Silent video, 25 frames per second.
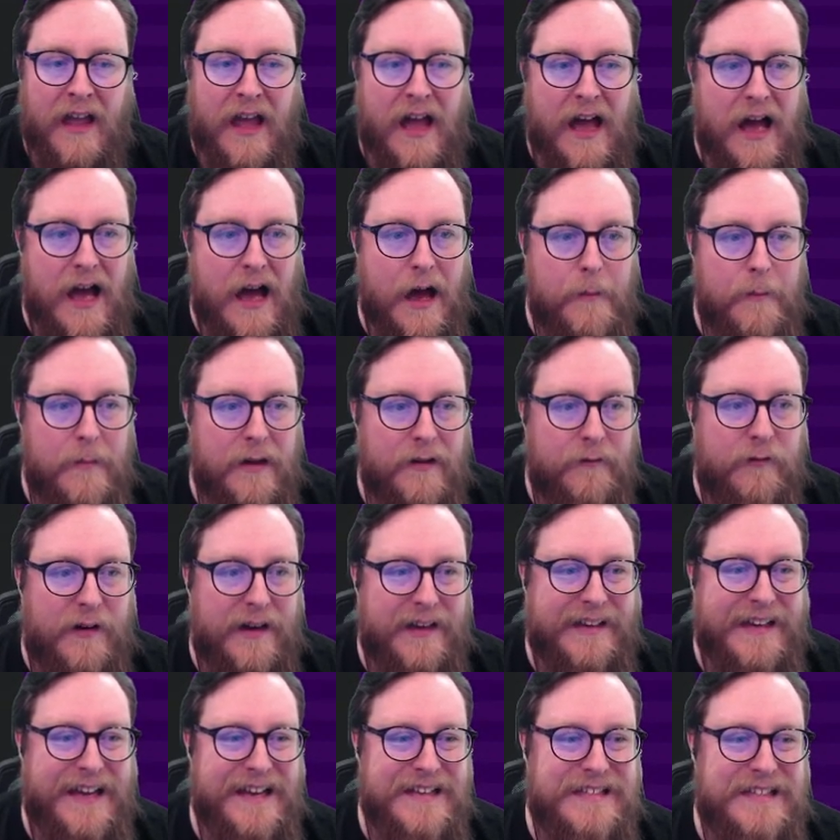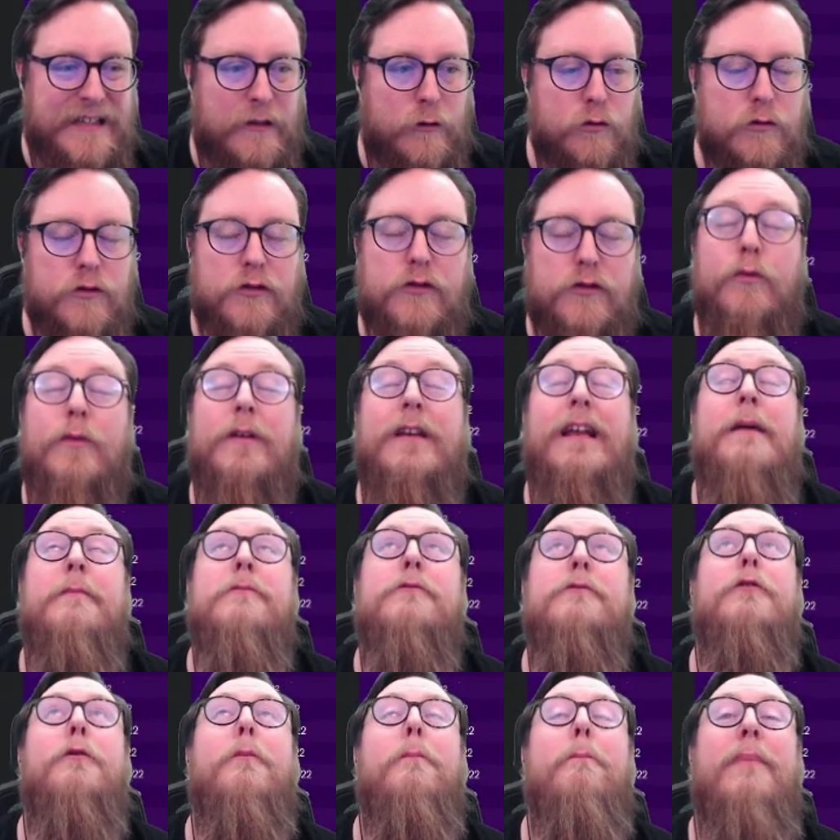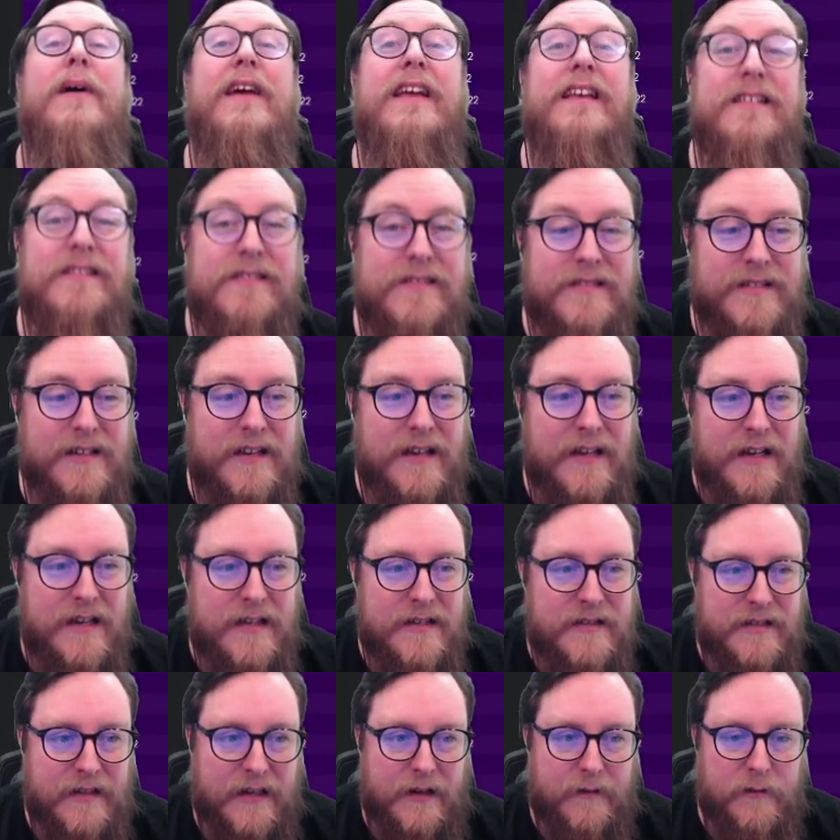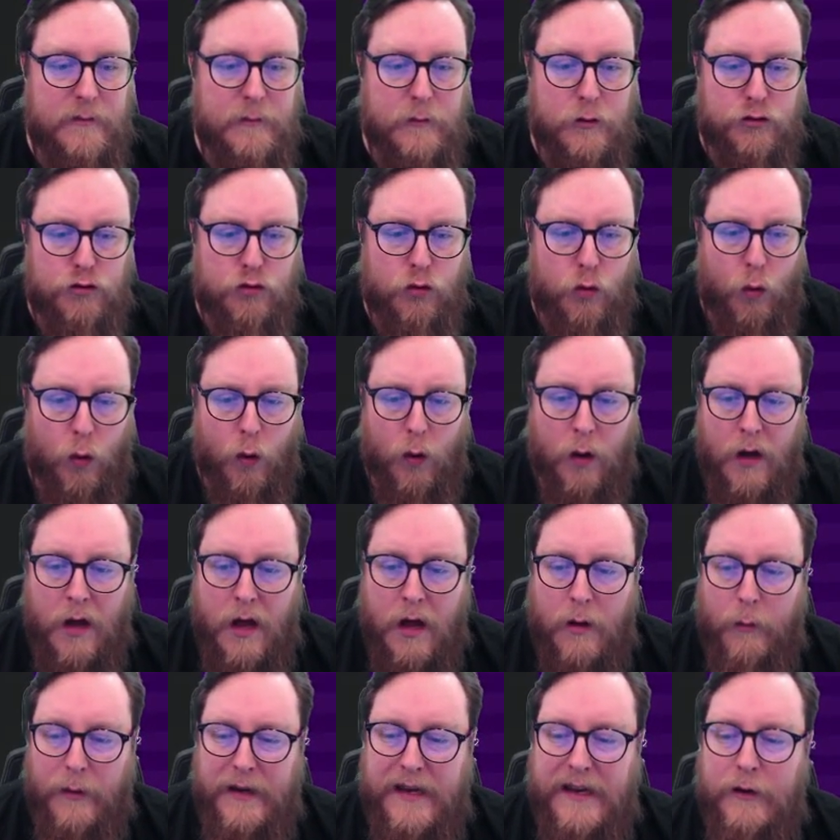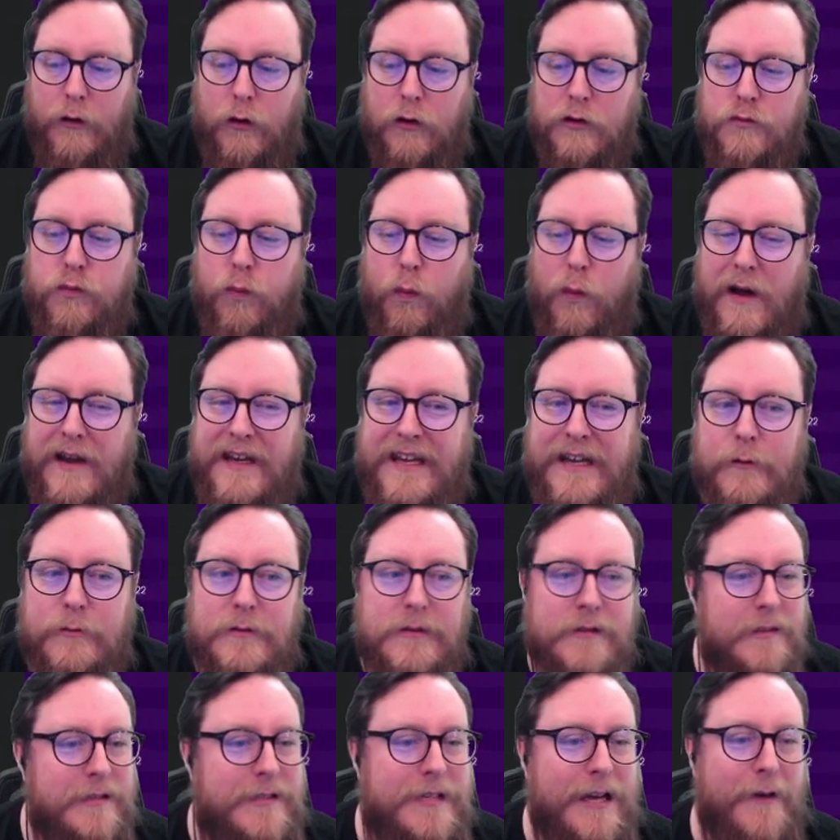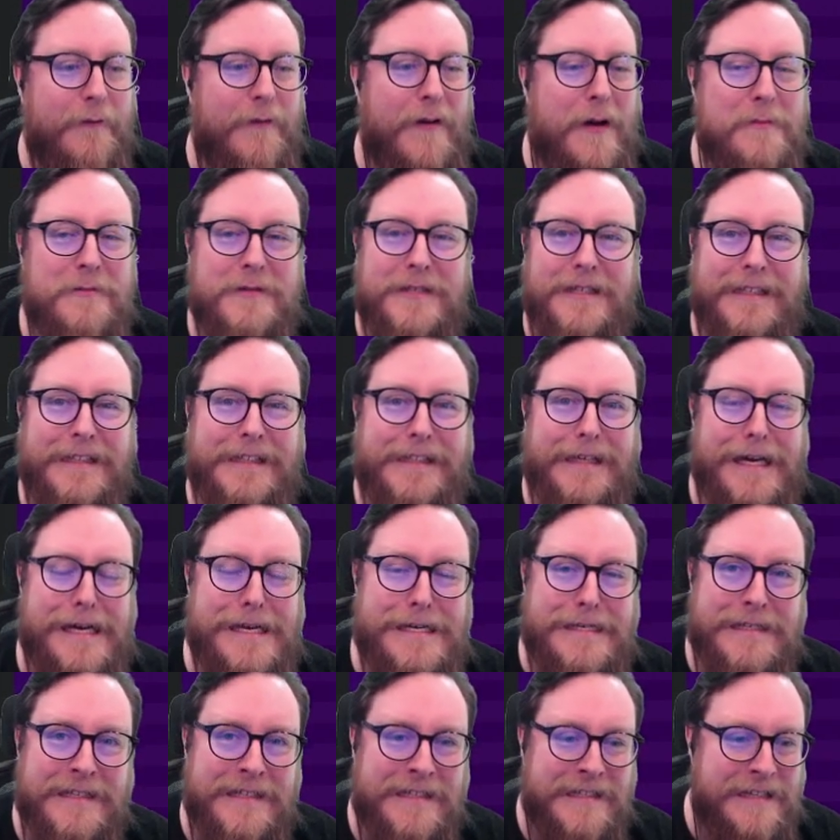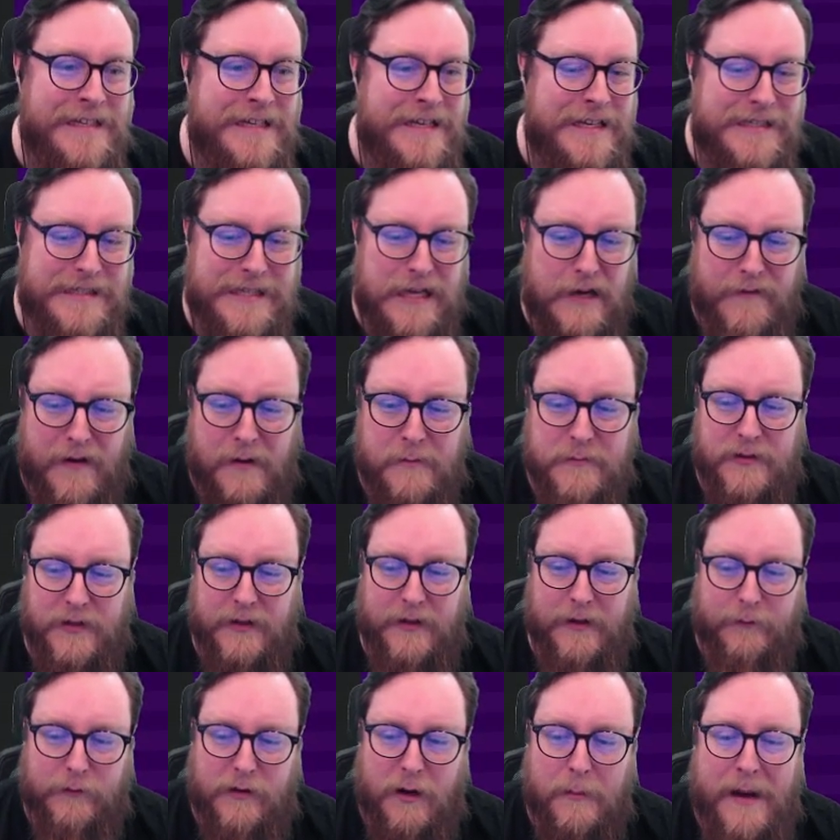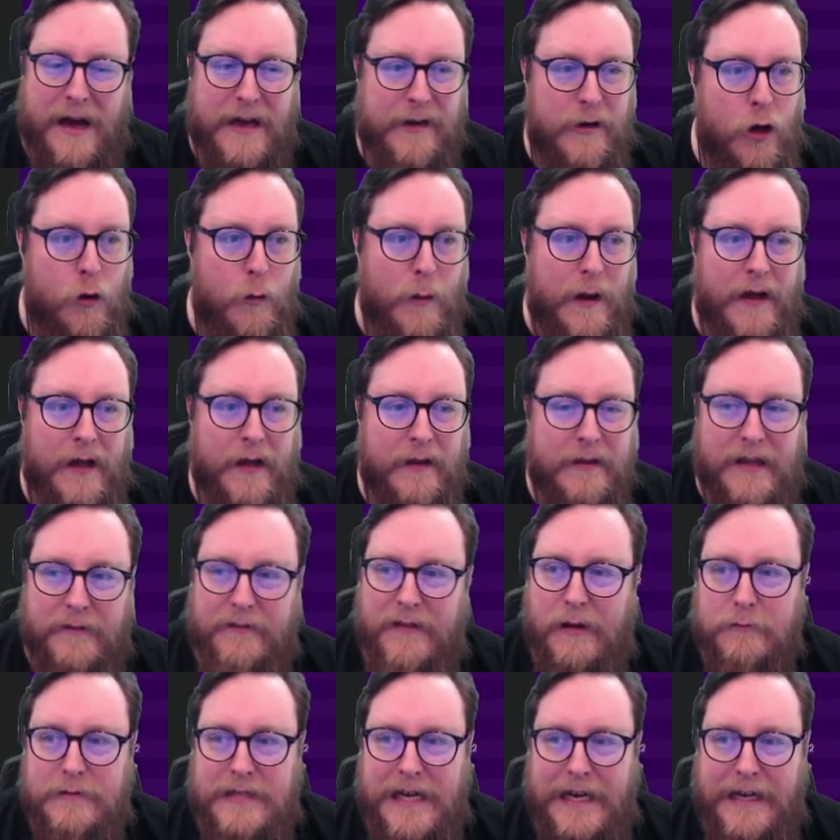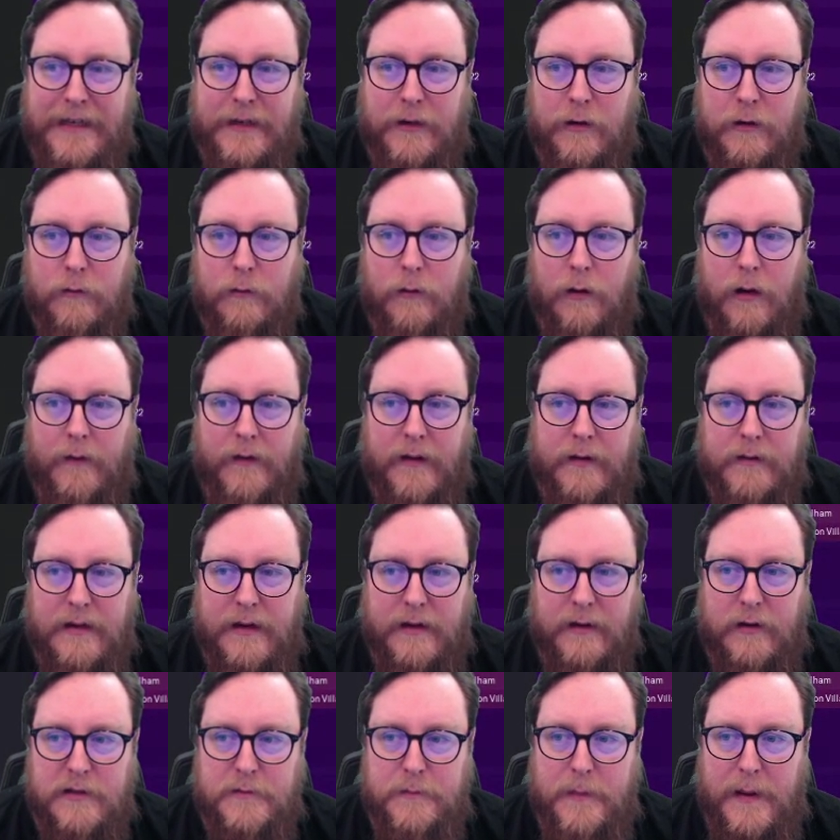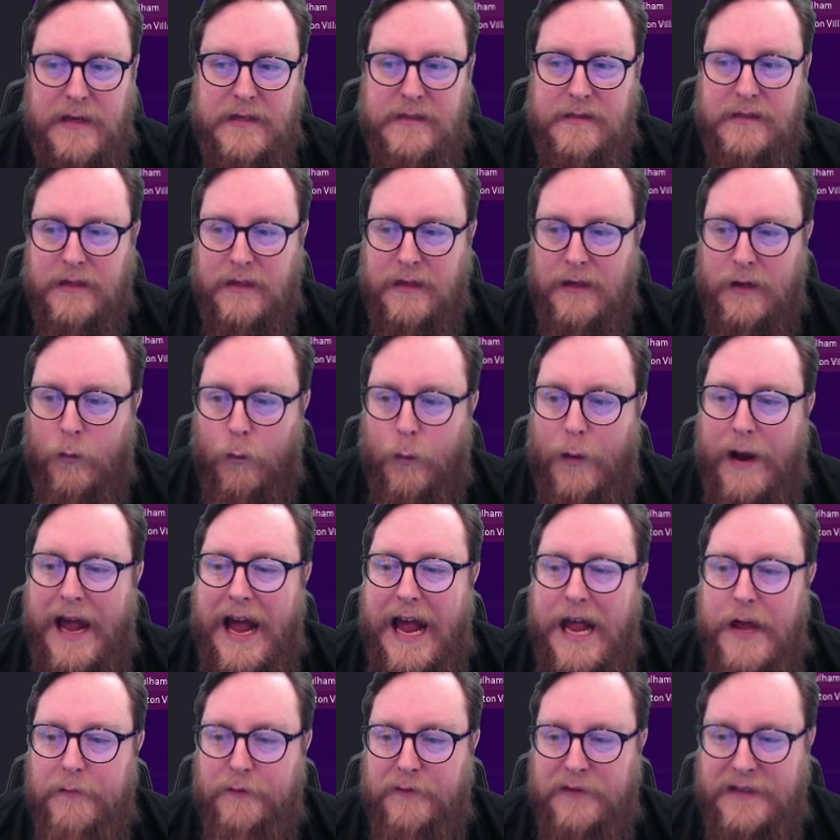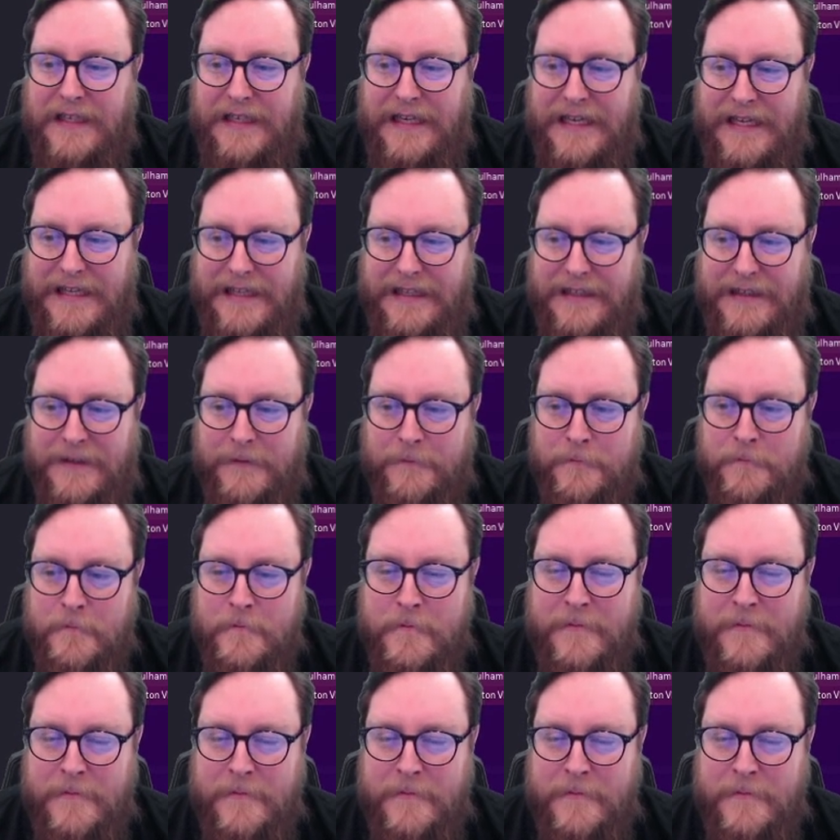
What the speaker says: Frank Kessie scored an absolute beast to give them the draw. We then lost 1-0 to Southampton again. Southampton have come out of nowhere. They've now taken our, are they taking our space? We're 8th in the league.